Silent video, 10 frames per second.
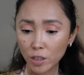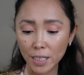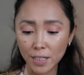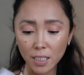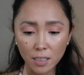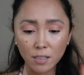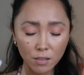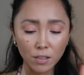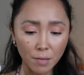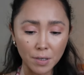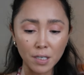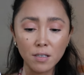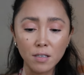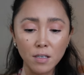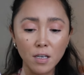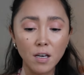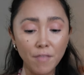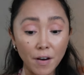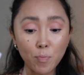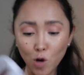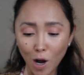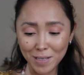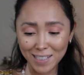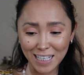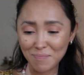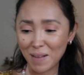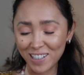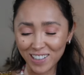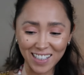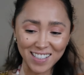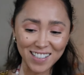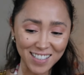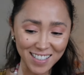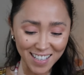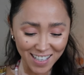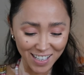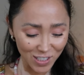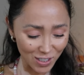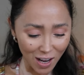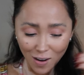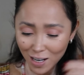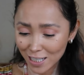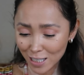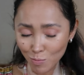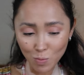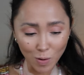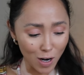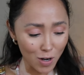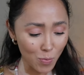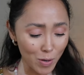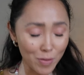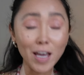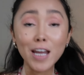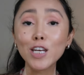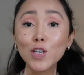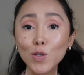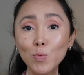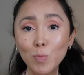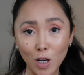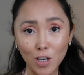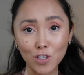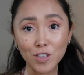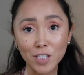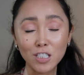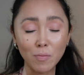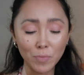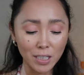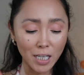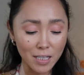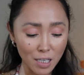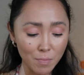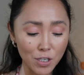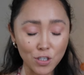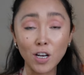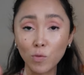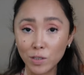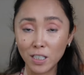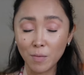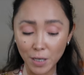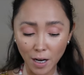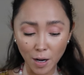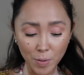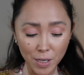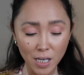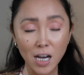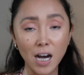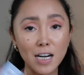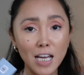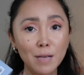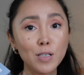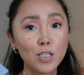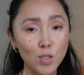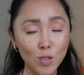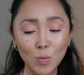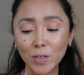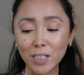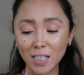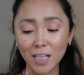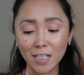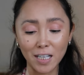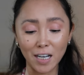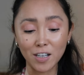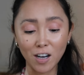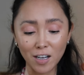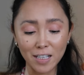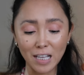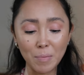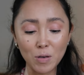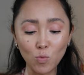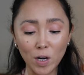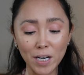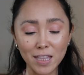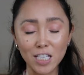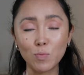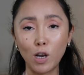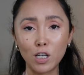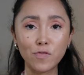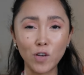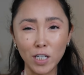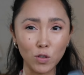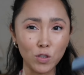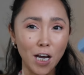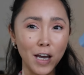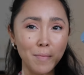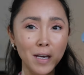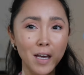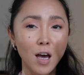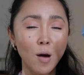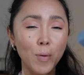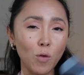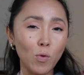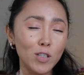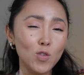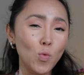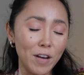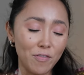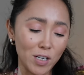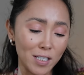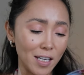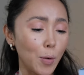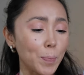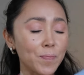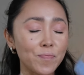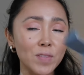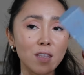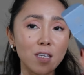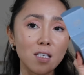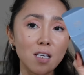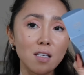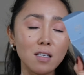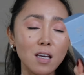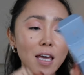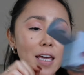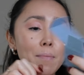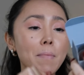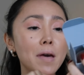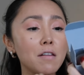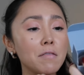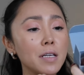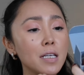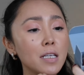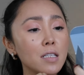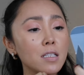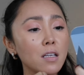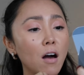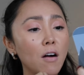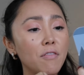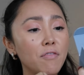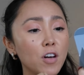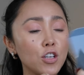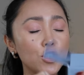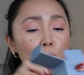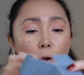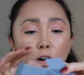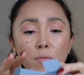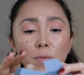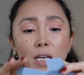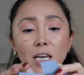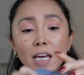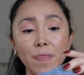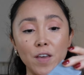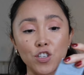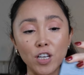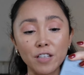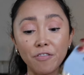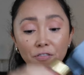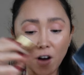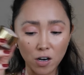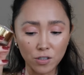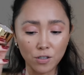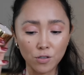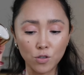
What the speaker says: I think it's gonna be very promising in my collection. So now let's move on with a new blush. This is something that I did mention I was gonna pick up, and I am super excited that I got it. I've been wanting this blush for a little time, but I wanted to wait for a sale. This is a Merit Flush Balm in the shade Fox.